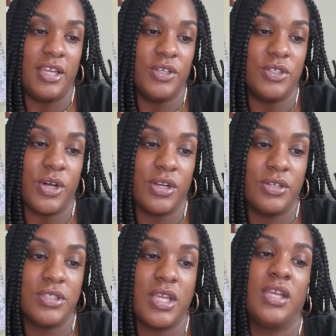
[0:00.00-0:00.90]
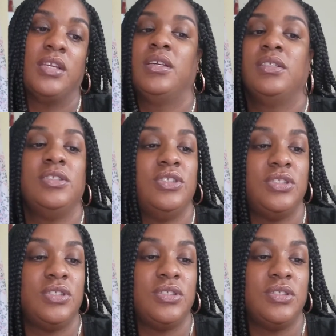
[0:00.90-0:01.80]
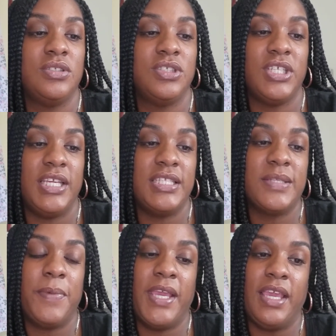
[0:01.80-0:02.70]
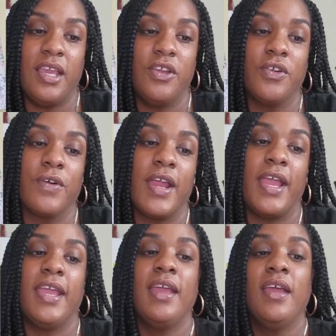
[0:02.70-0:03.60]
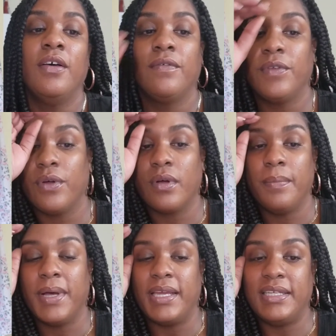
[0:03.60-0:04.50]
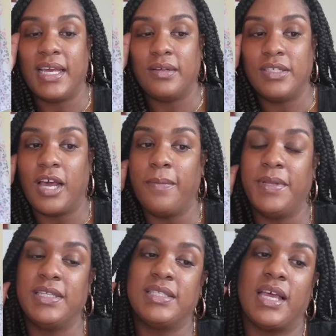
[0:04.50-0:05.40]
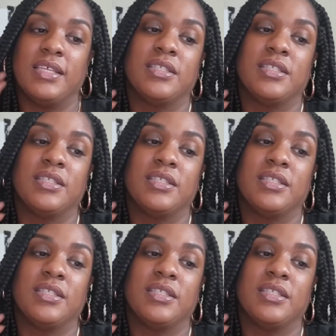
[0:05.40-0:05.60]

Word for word: Your Daughter's jeans, pink and gray, floral button down top in a size